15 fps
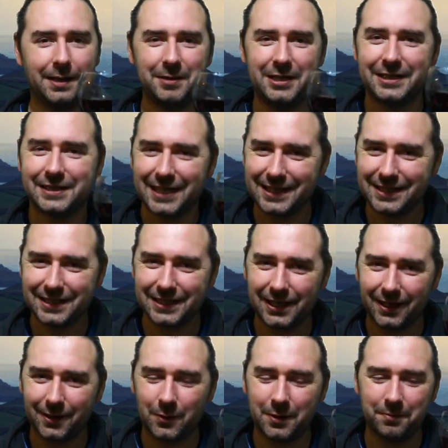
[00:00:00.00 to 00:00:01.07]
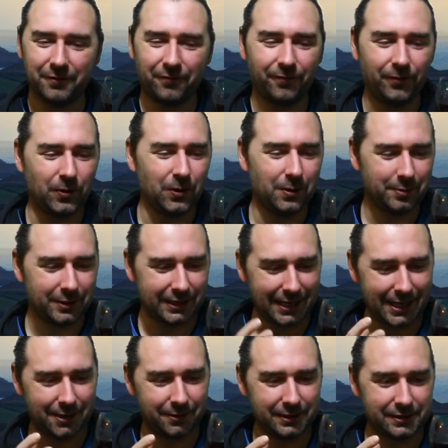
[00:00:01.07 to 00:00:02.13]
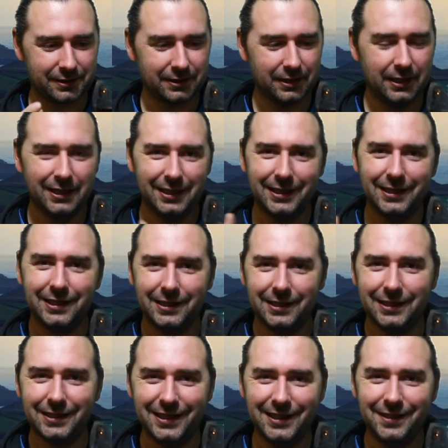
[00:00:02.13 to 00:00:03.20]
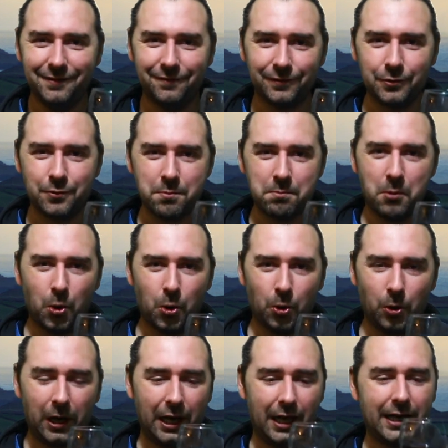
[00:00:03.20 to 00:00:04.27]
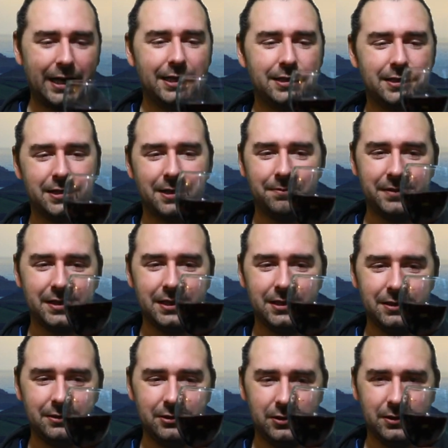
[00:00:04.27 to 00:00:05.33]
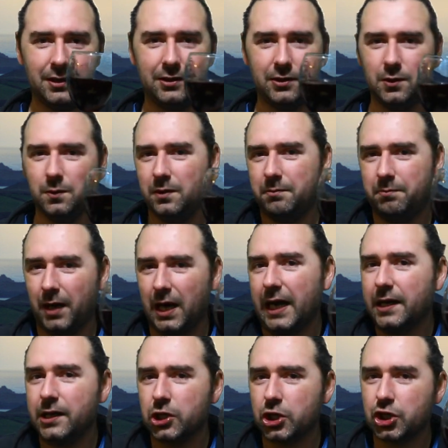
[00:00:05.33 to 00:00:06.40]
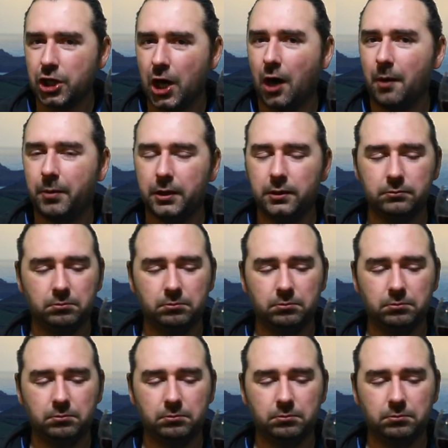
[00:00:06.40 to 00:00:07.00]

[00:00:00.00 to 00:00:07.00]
I mean, it tasted like one before, but now it's even more like something you would buy in a shop.